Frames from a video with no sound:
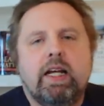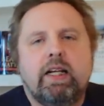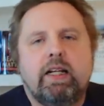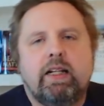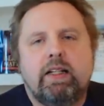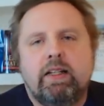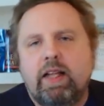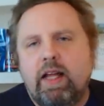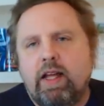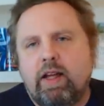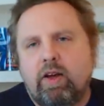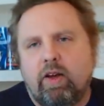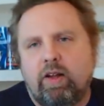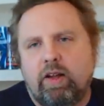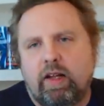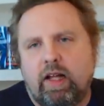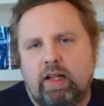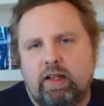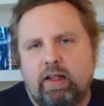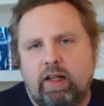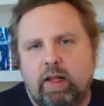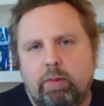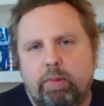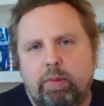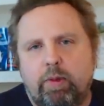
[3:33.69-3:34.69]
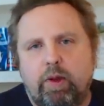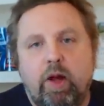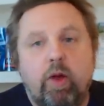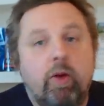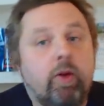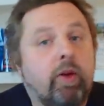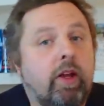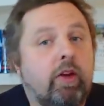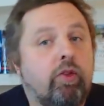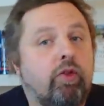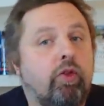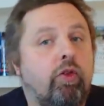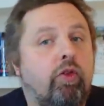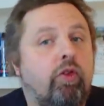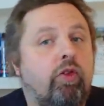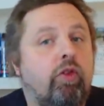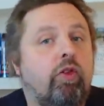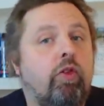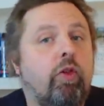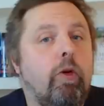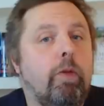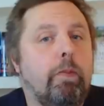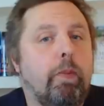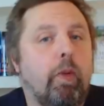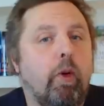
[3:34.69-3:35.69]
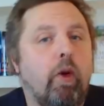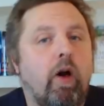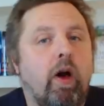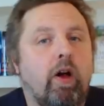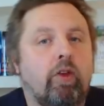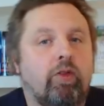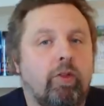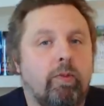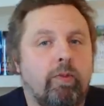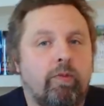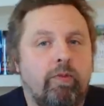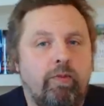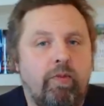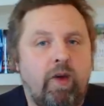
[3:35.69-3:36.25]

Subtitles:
Click on that link below and get your super awesome